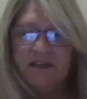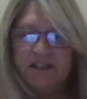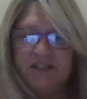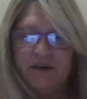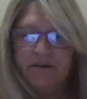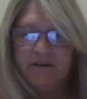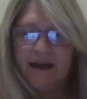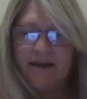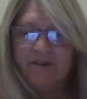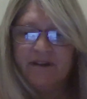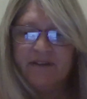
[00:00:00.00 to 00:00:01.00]
They shared
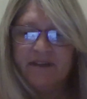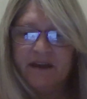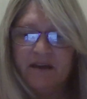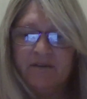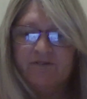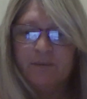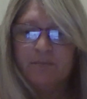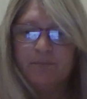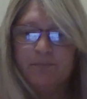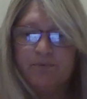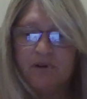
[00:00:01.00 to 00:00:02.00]
everything
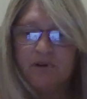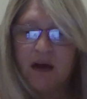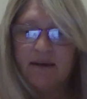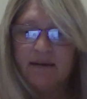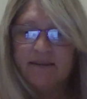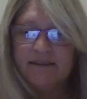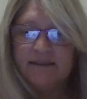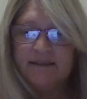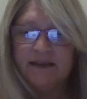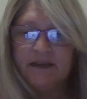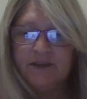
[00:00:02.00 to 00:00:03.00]
from products
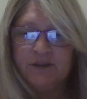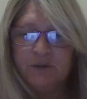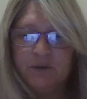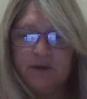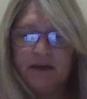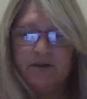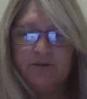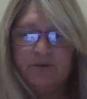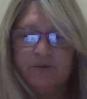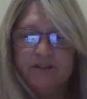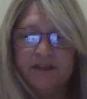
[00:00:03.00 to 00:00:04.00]
that they enjoyed
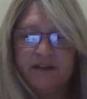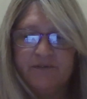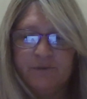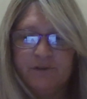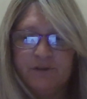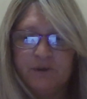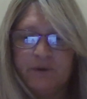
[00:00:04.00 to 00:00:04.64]
to tearful